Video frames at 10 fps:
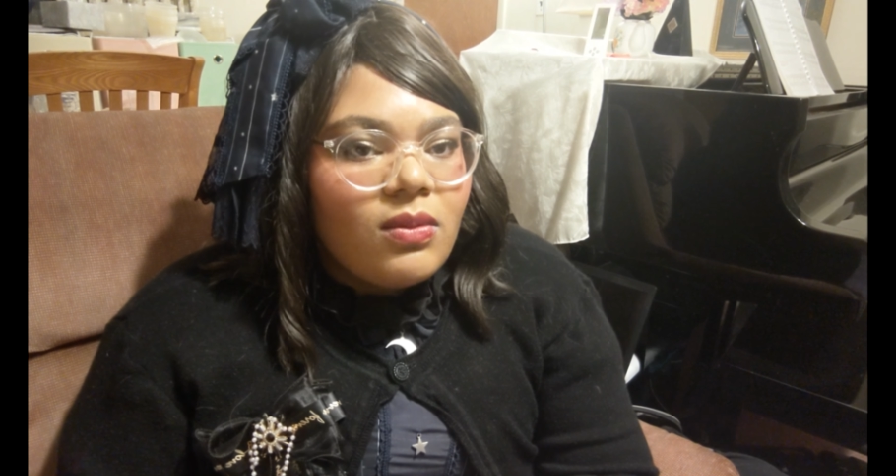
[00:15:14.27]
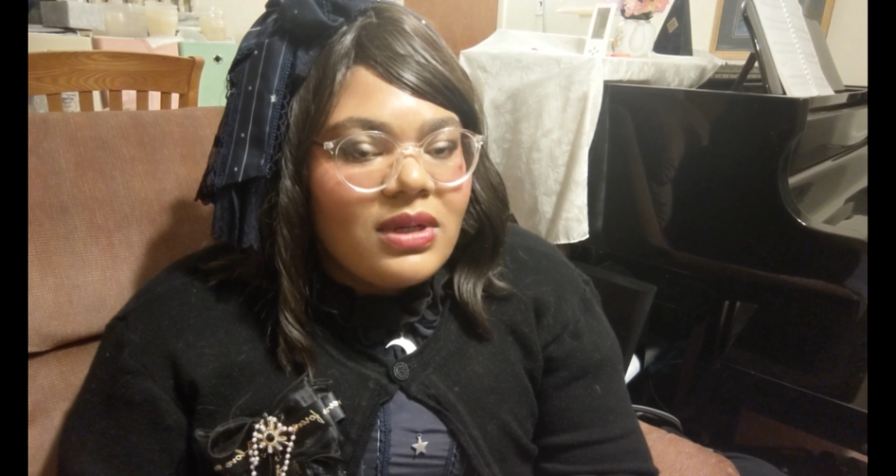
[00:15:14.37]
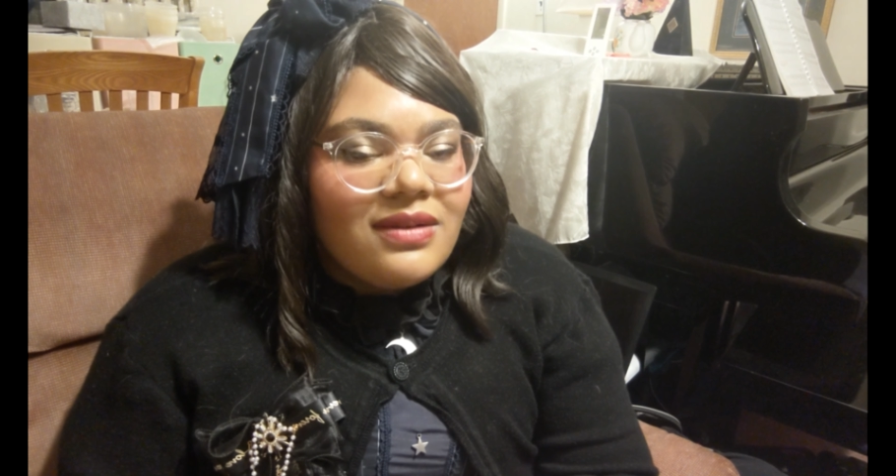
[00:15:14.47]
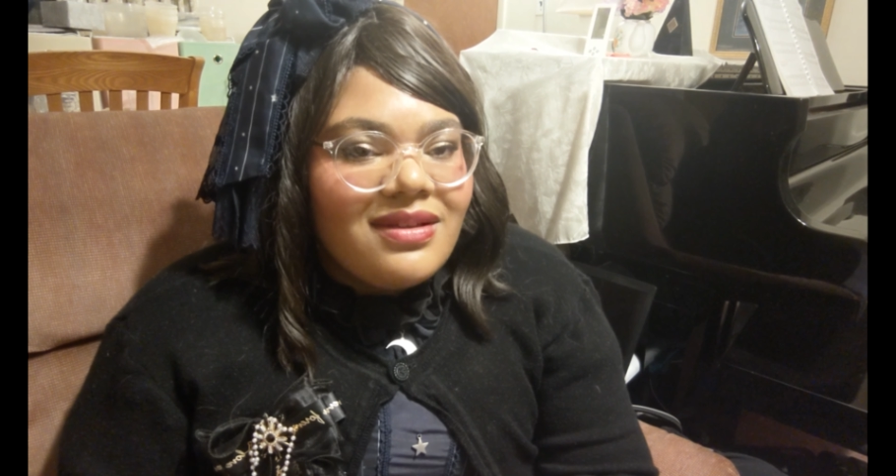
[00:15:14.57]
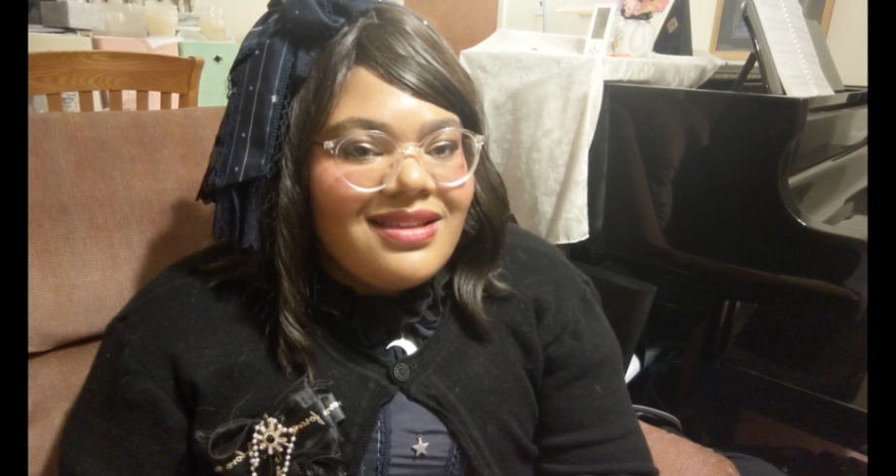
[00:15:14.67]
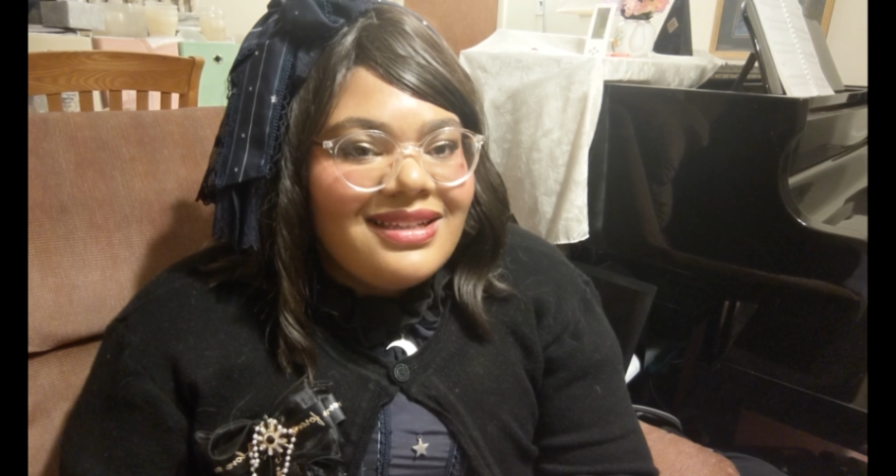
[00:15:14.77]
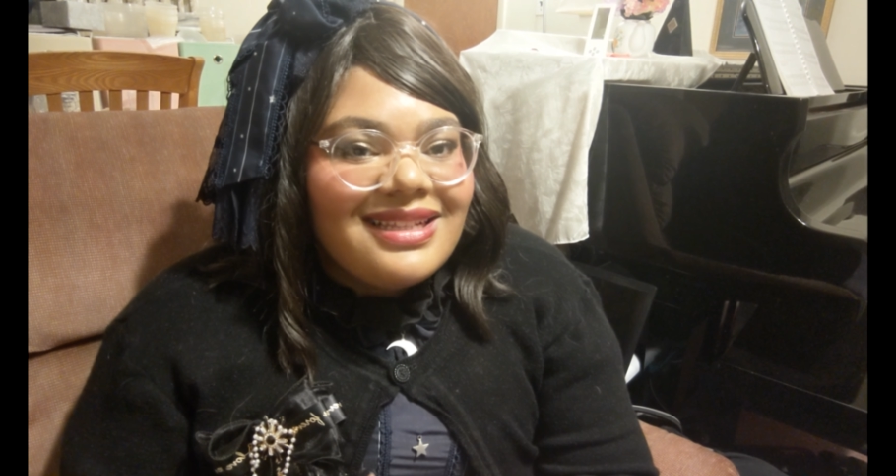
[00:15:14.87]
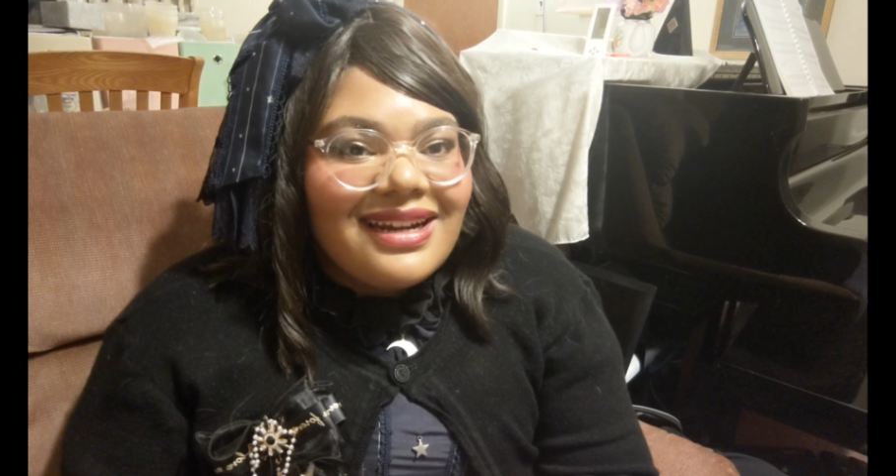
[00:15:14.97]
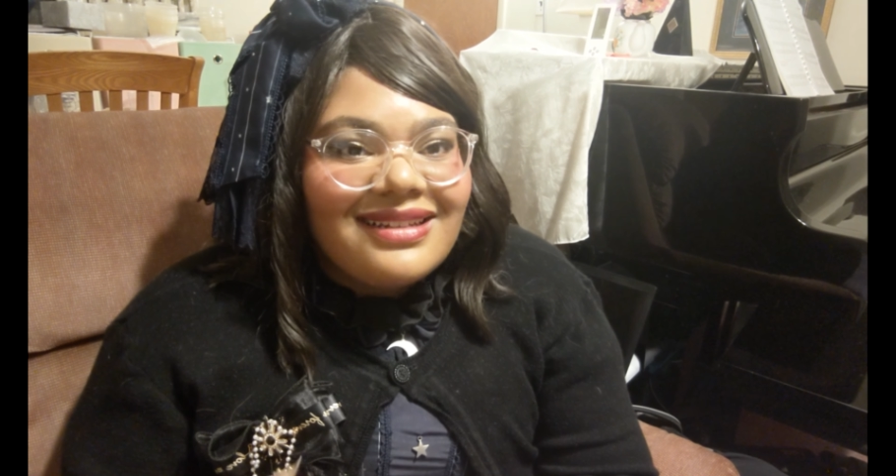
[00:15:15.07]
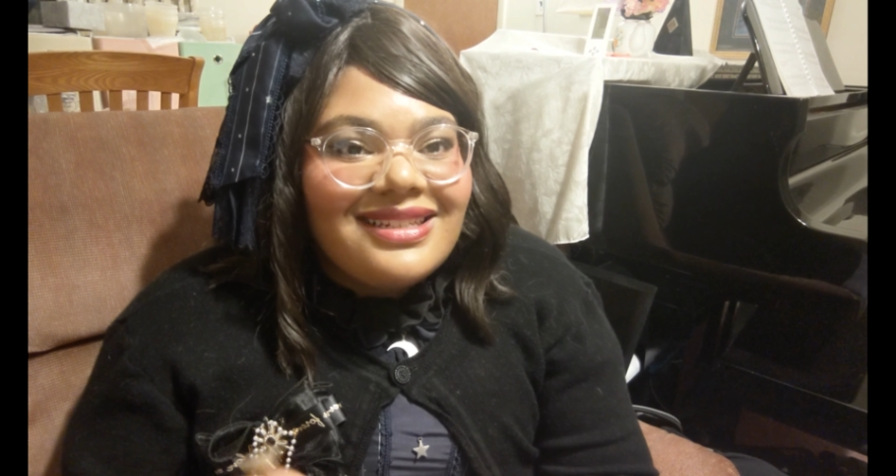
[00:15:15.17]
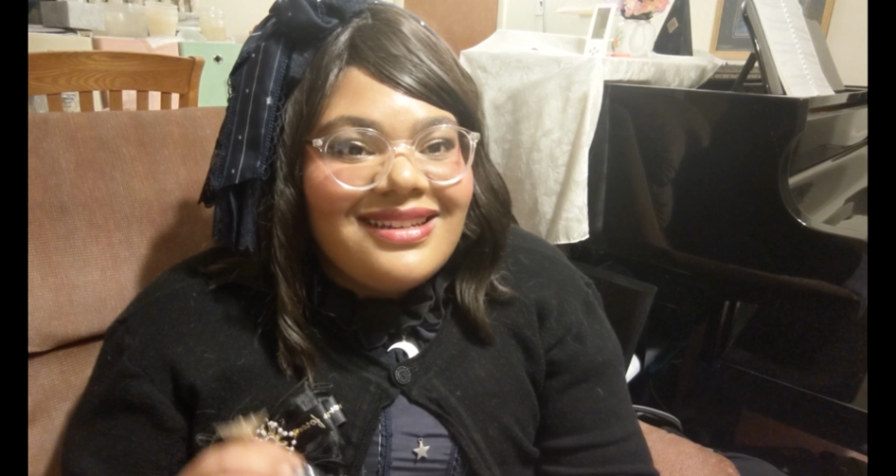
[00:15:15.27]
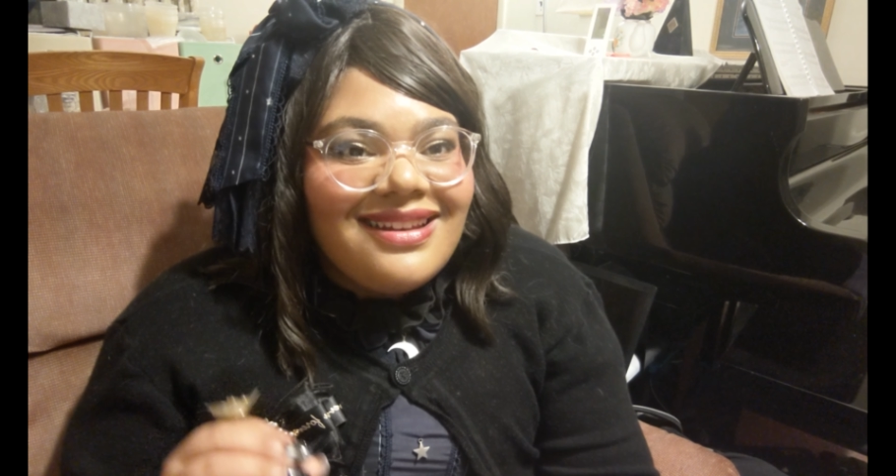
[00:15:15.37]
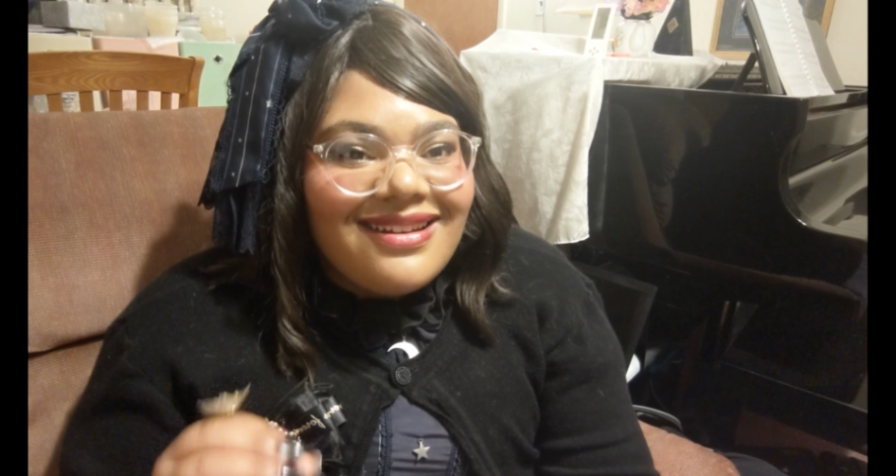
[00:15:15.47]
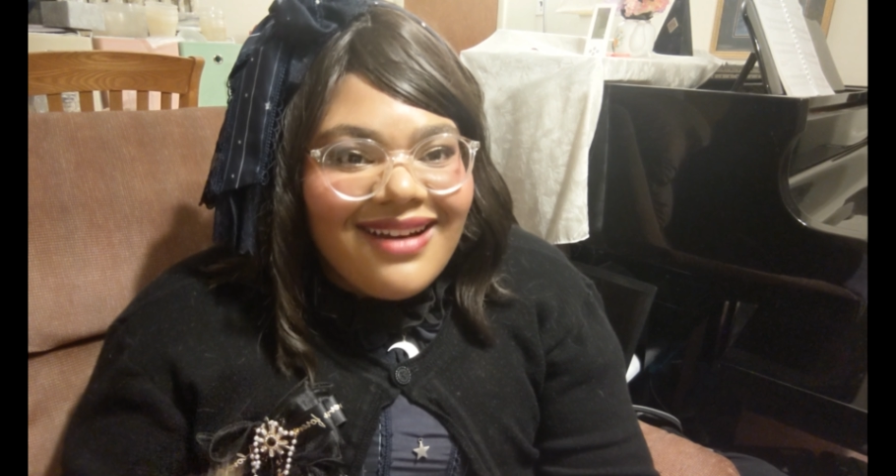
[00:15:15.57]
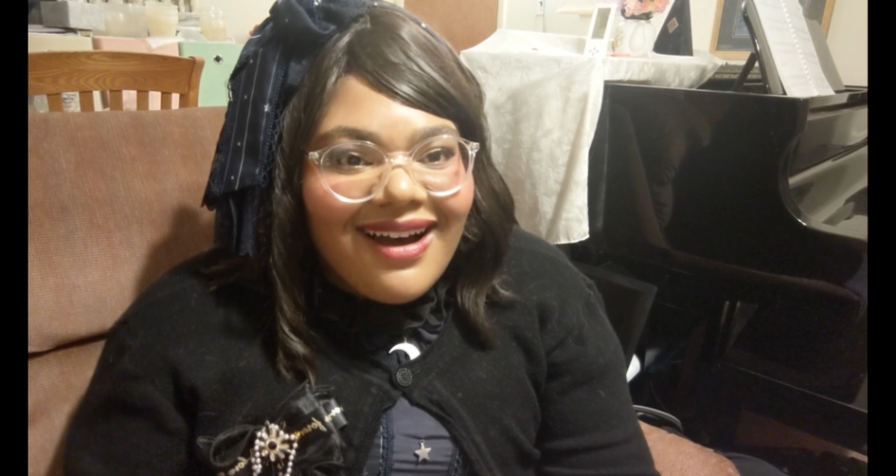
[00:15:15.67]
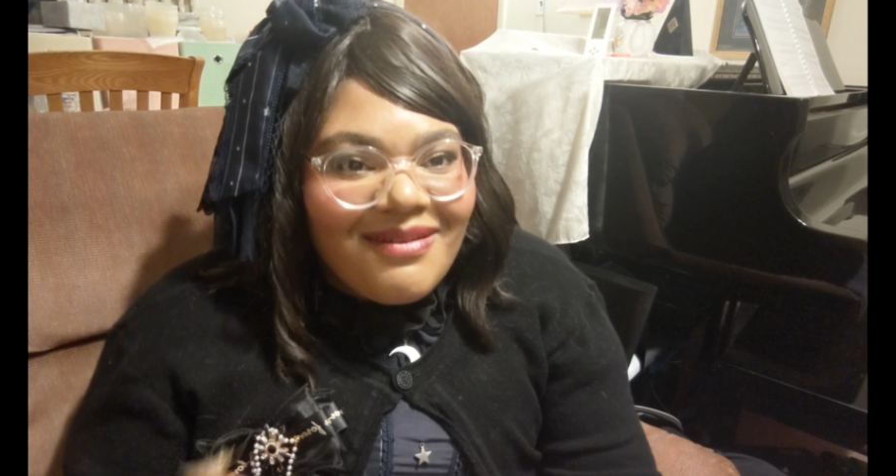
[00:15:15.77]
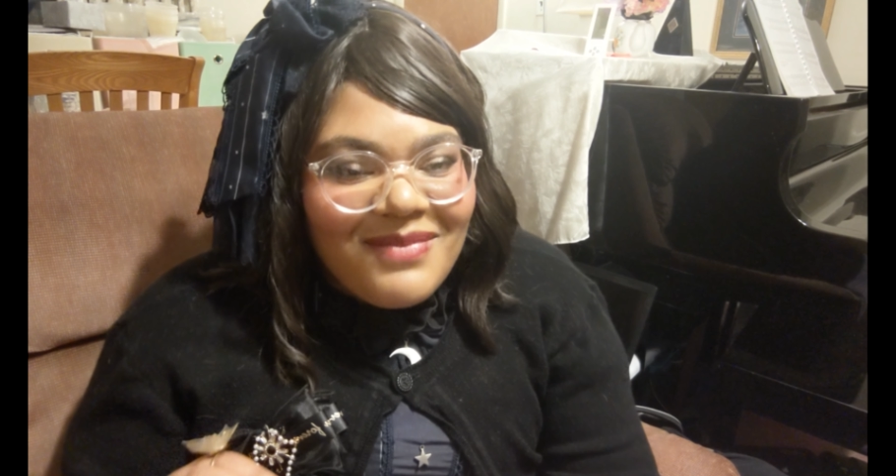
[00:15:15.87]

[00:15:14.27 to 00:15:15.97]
One of the things that I did not